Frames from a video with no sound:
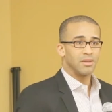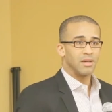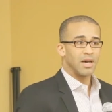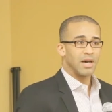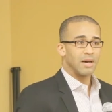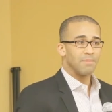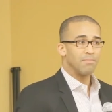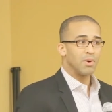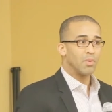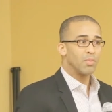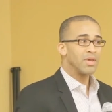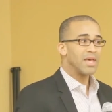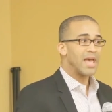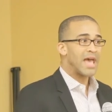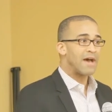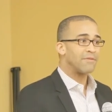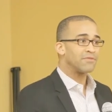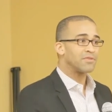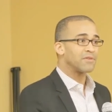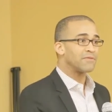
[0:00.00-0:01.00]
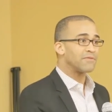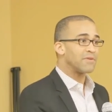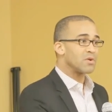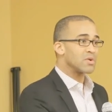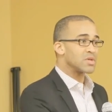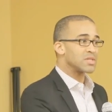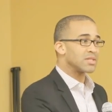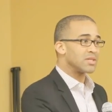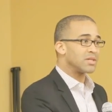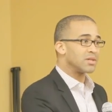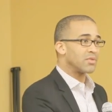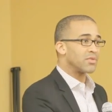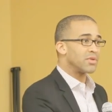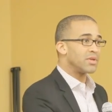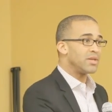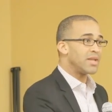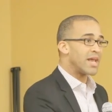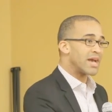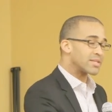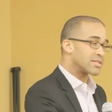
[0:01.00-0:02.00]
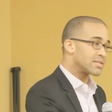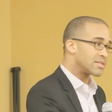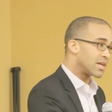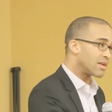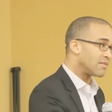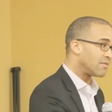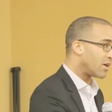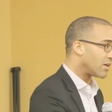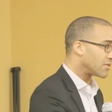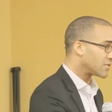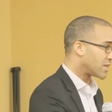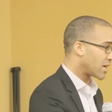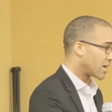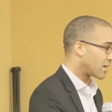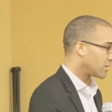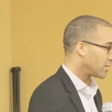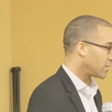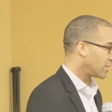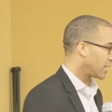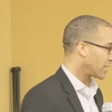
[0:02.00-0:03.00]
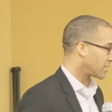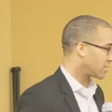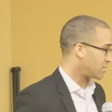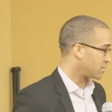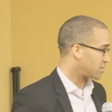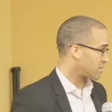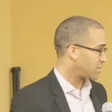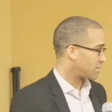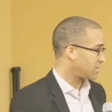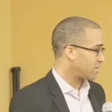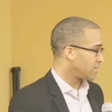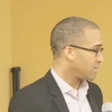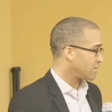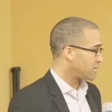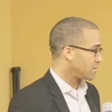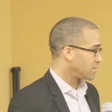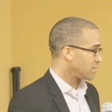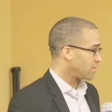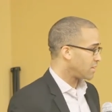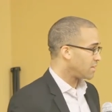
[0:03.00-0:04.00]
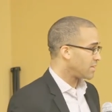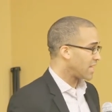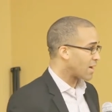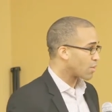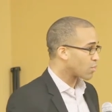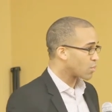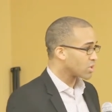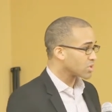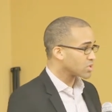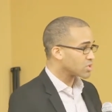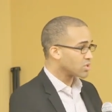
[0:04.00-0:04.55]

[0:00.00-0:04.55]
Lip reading: but we have to focus in on the next set of off-cycle elections. And that work